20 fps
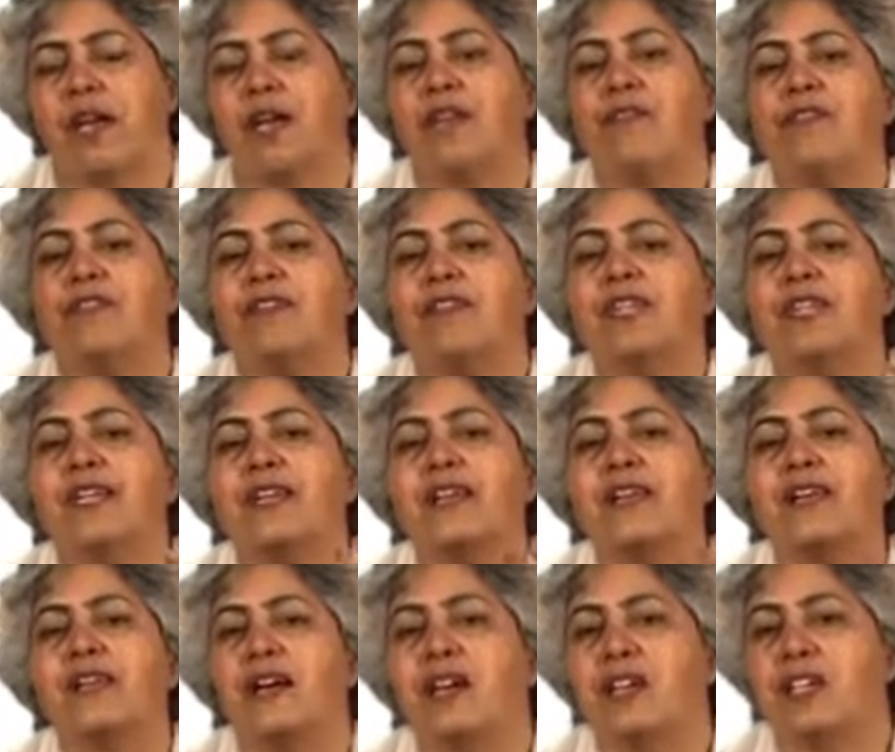Everyone
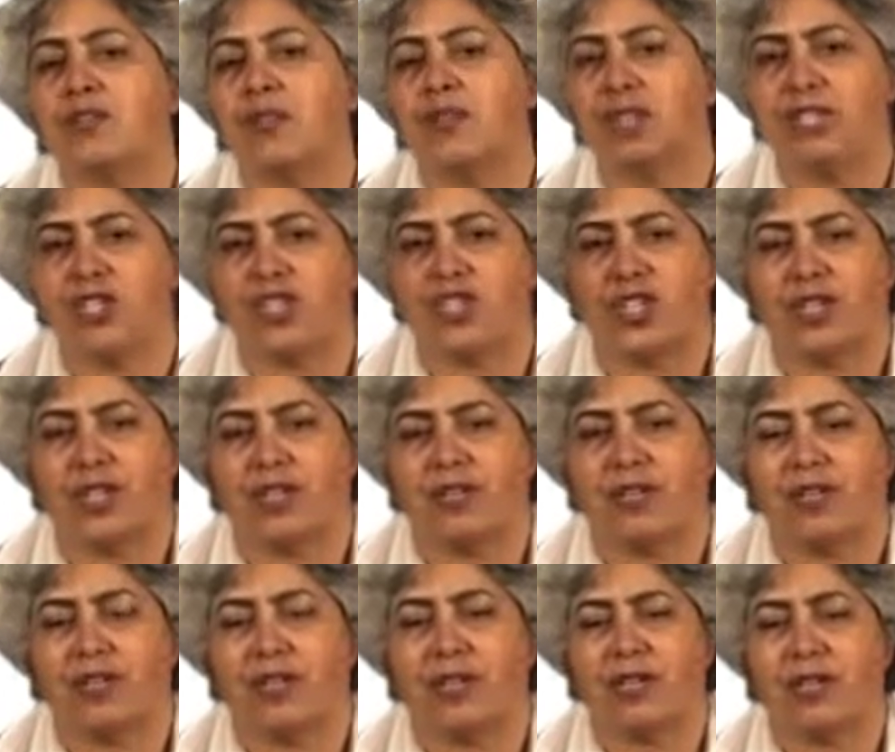cannot be a
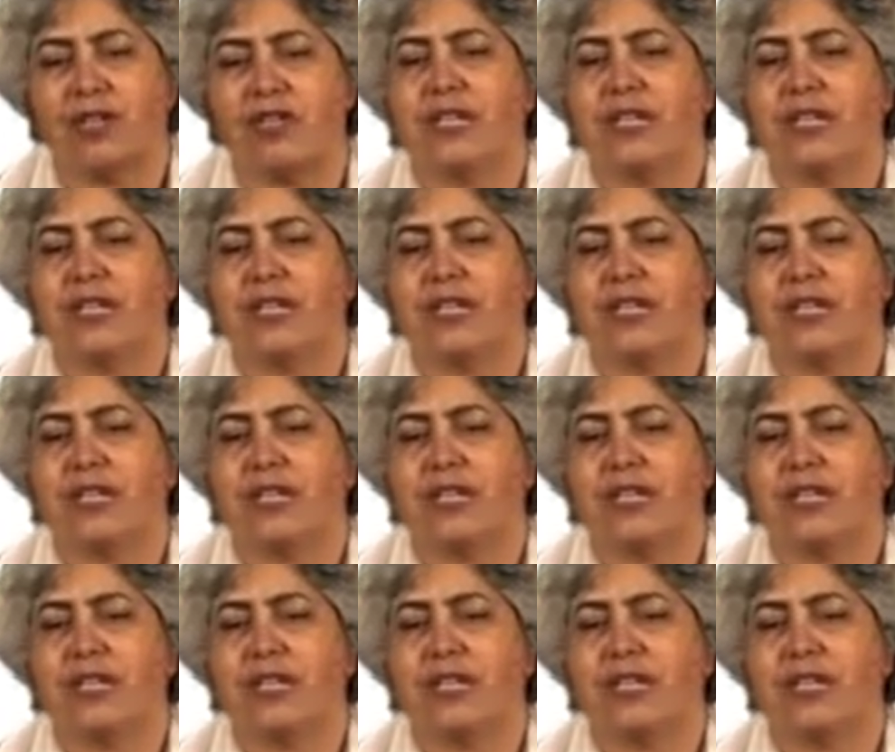general.